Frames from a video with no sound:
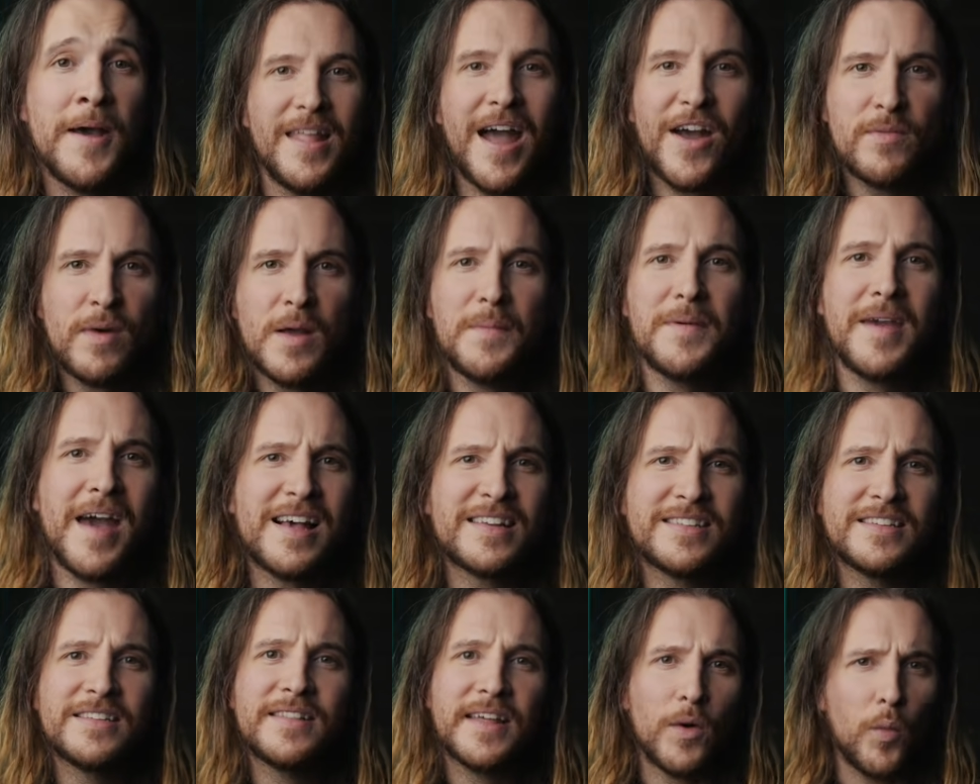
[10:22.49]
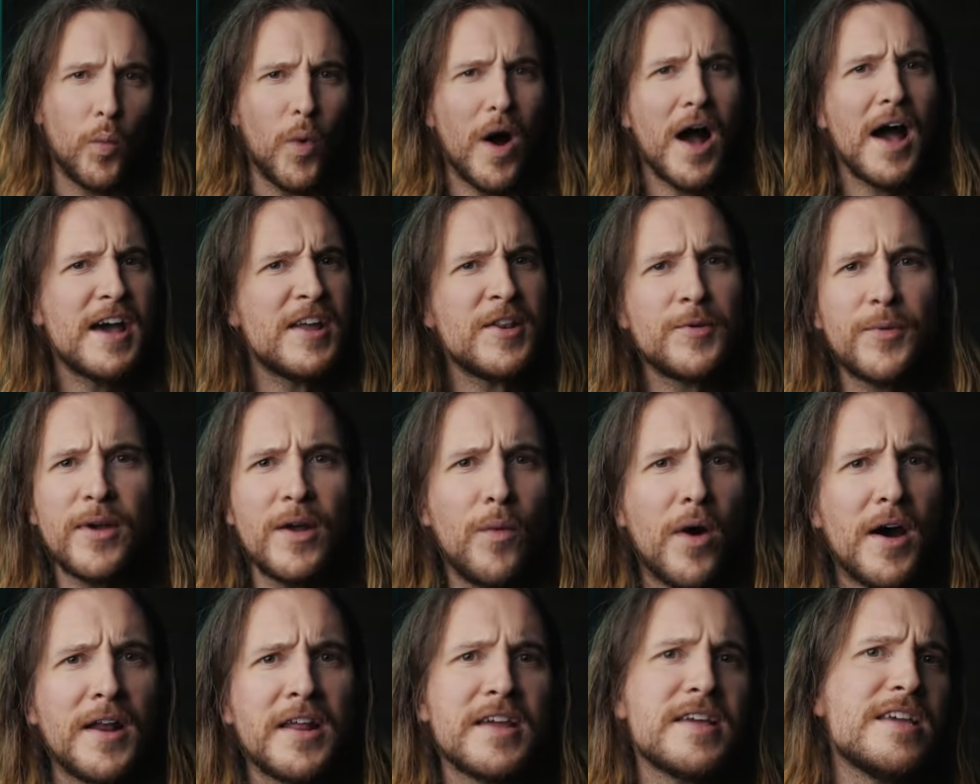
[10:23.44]
Now you might be asking like, why do I
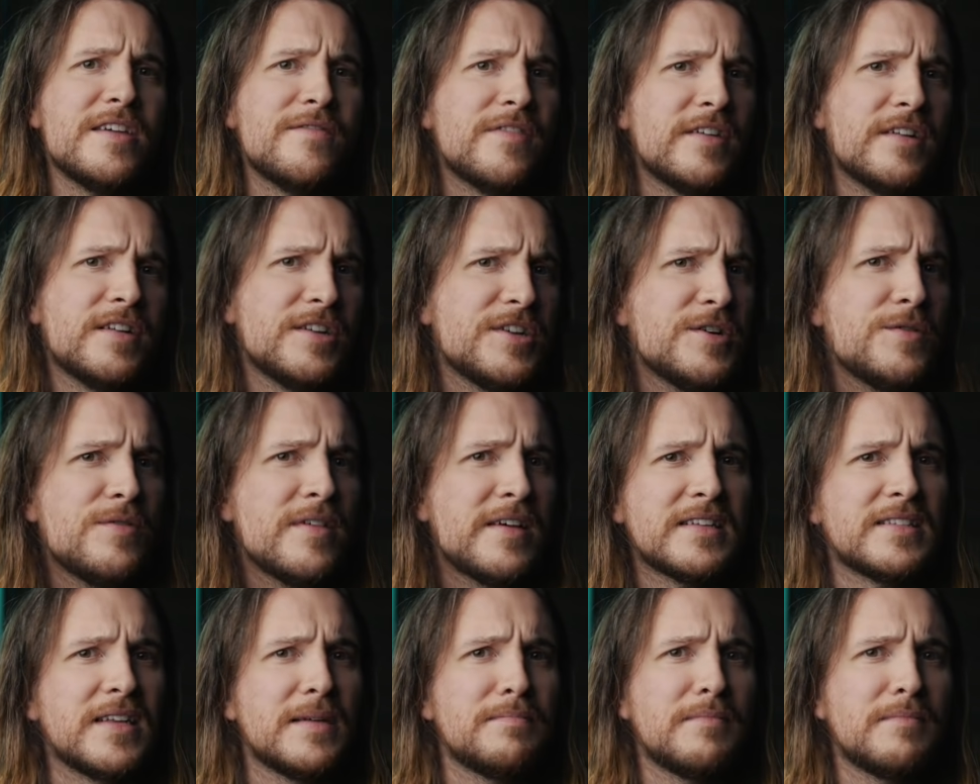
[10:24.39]
wanna even do this?